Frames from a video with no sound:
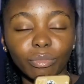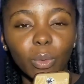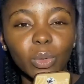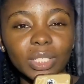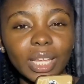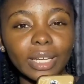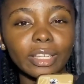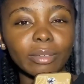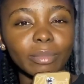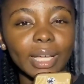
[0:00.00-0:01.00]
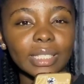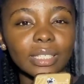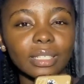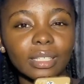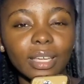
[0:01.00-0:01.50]
what's her name? I
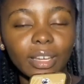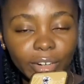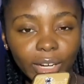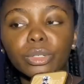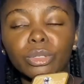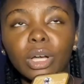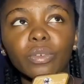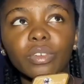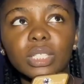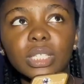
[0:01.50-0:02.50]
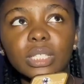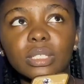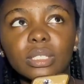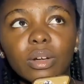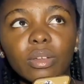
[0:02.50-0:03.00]
think Hera. You can obviously
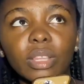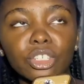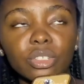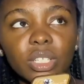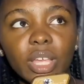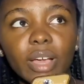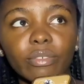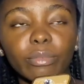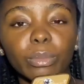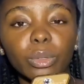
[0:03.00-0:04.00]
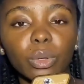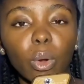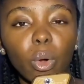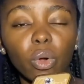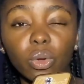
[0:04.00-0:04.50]
tell that she doesn't have pure
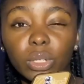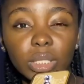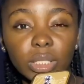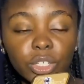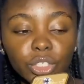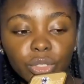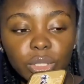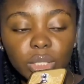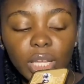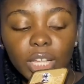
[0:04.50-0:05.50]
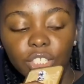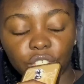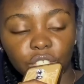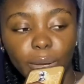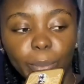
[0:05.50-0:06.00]
or good intentions as
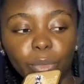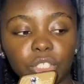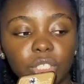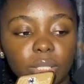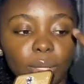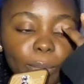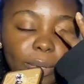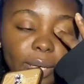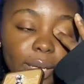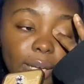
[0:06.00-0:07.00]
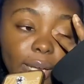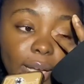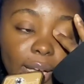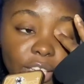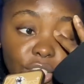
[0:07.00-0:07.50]
she approaches um Kangha,
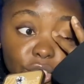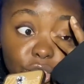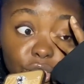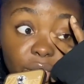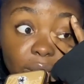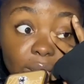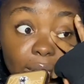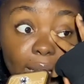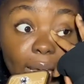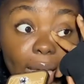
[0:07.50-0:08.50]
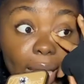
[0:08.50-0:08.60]
and she's just trying to like